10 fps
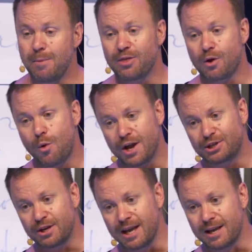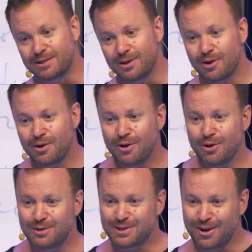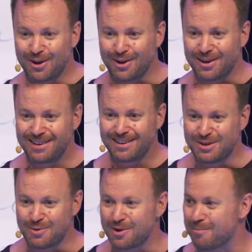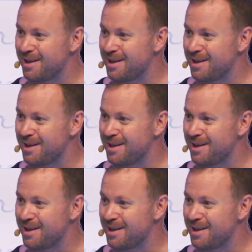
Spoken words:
But the question is, whose herd do you want to